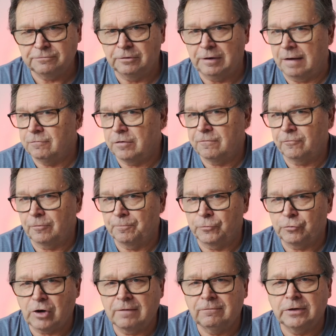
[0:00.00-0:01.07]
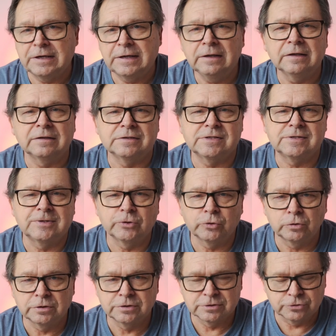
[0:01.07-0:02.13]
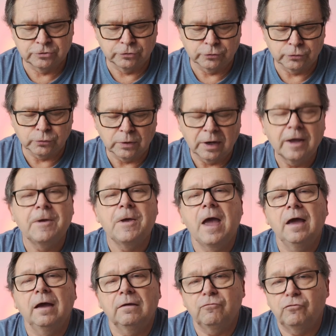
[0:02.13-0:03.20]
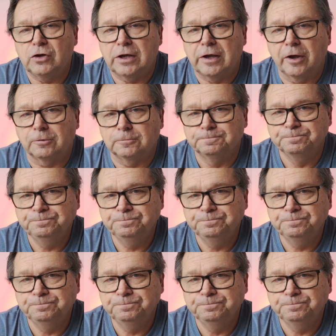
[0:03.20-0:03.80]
from everything from traveling and stills to video.